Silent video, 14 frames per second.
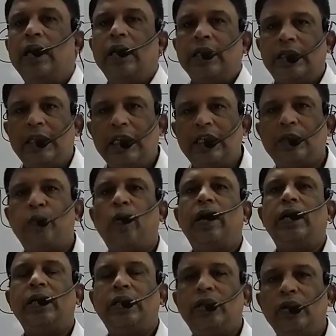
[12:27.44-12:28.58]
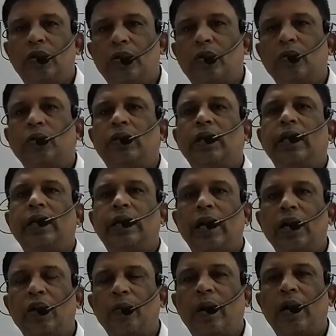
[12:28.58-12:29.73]
6.023
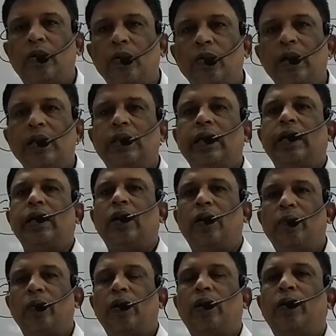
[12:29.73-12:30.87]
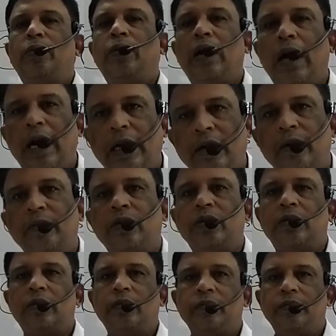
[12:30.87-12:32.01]
10 to the 23 number of atoms.
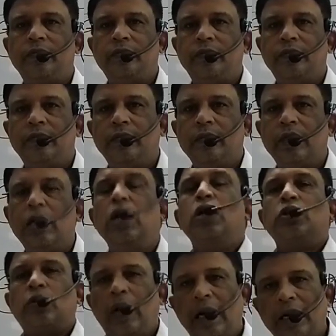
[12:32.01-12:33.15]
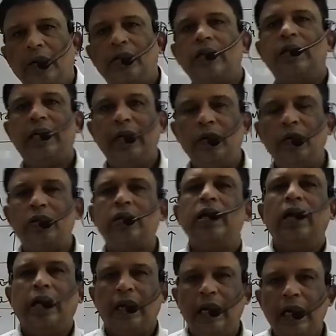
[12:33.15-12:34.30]
So let us
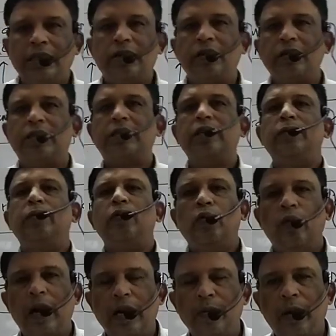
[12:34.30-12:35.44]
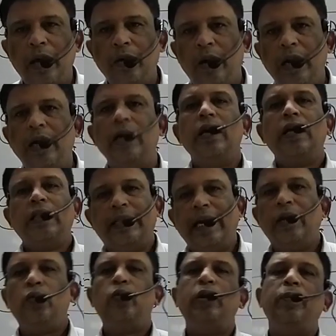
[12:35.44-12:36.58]
deduce relationship one by one.
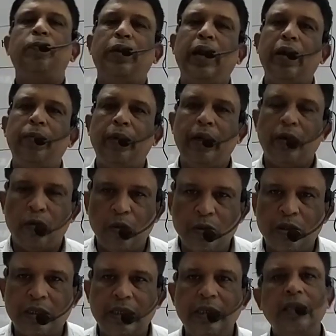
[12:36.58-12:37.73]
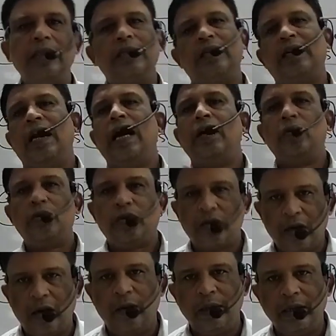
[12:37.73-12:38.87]
Then we frame a question, try to
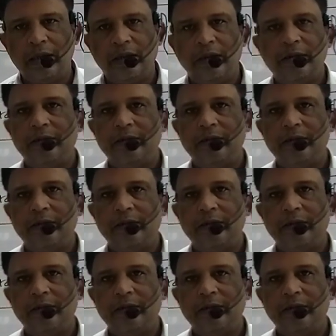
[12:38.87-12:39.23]
solve it.